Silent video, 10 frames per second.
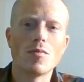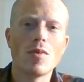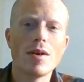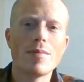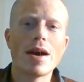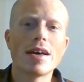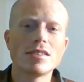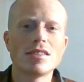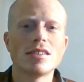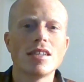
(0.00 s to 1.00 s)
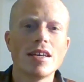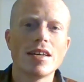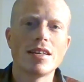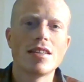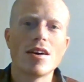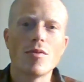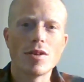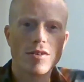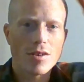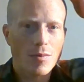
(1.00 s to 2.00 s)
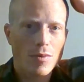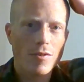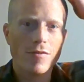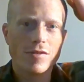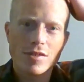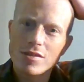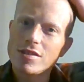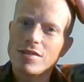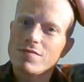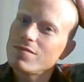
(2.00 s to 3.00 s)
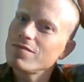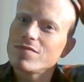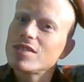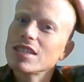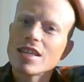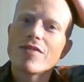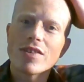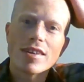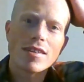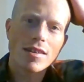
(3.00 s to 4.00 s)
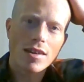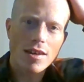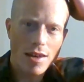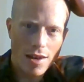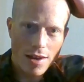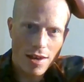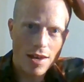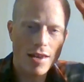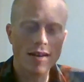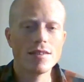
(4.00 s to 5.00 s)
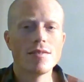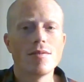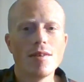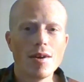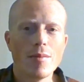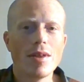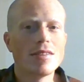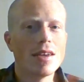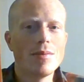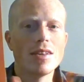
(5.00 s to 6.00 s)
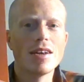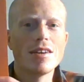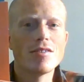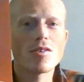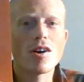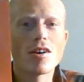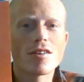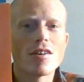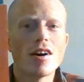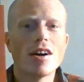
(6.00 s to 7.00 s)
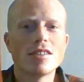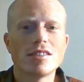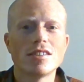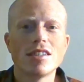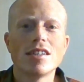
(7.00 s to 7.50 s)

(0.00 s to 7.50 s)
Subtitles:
White Pass, the weather improves significantly, and by the time you get out here to Carcross,